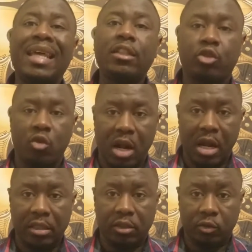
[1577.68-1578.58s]

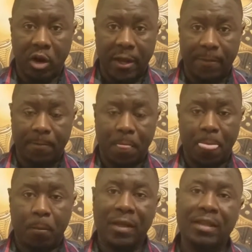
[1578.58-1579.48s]
electrons,
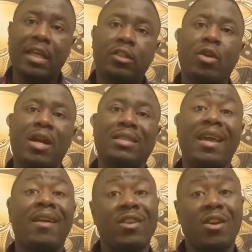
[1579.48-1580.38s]
right?
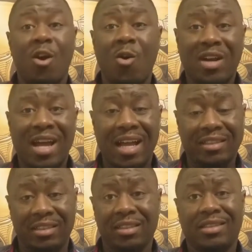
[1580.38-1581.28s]
Electrons have their own
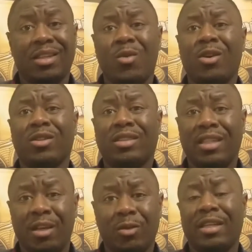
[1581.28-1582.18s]
consciousness. And
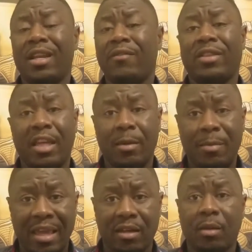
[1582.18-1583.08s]
what are cells and
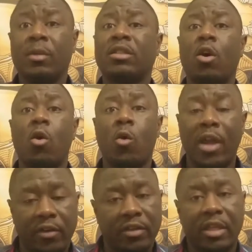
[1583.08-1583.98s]
everything made of?
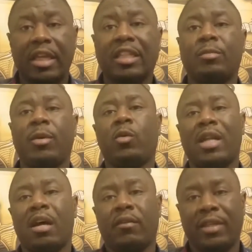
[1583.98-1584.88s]
Everything is
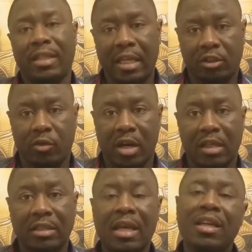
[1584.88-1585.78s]
built out of
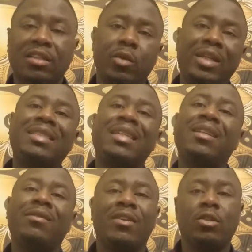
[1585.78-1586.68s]
electrons. So
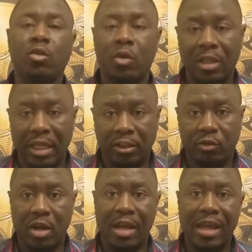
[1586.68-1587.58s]
each individual
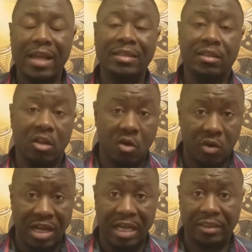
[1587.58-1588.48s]
electron has its
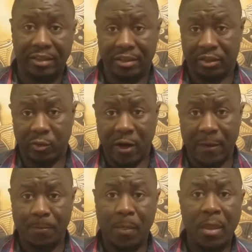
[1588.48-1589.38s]
own consciousness,
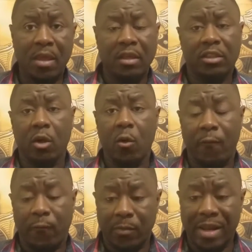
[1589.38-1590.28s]
right?
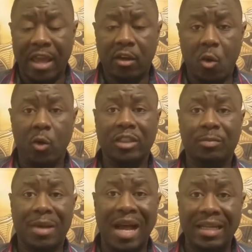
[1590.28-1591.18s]
So from that
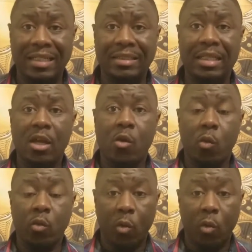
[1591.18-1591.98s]
correspondence,